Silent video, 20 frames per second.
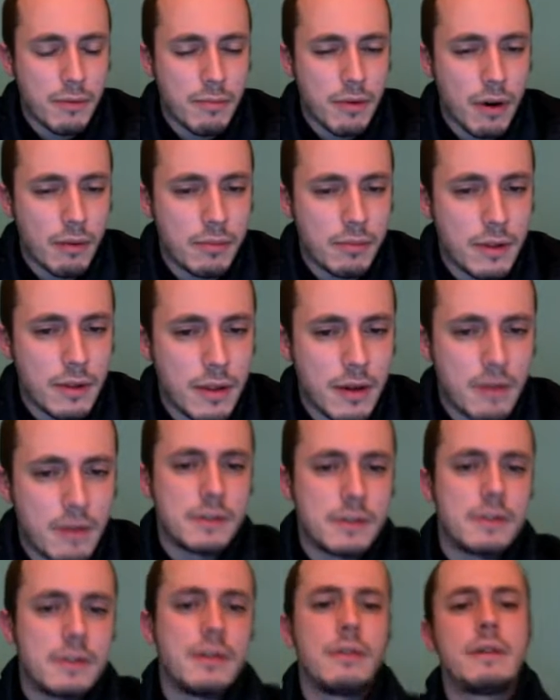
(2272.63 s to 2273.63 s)
probably there
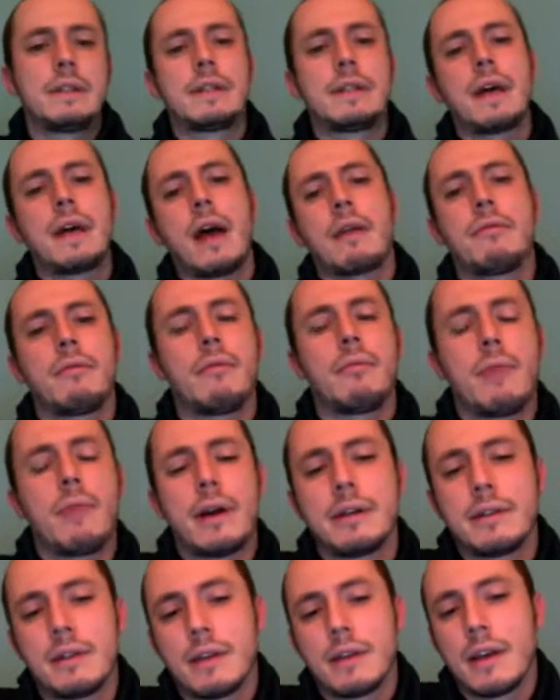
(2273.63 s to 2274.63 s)
is no attack for
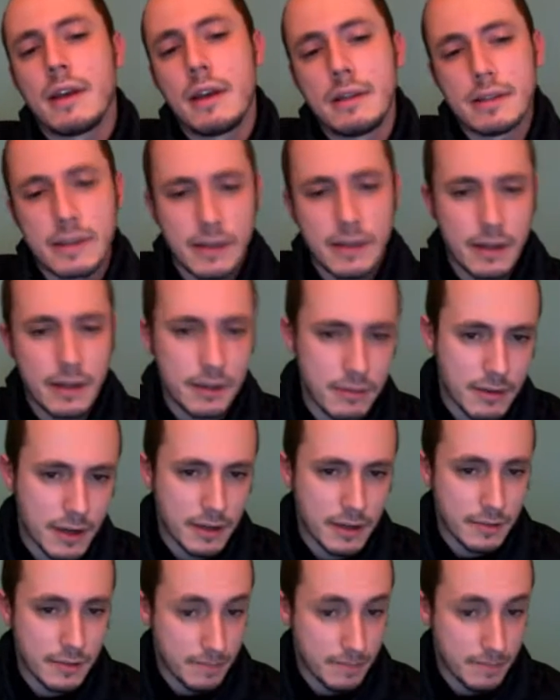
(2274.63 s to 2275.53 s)
white on the king side, right?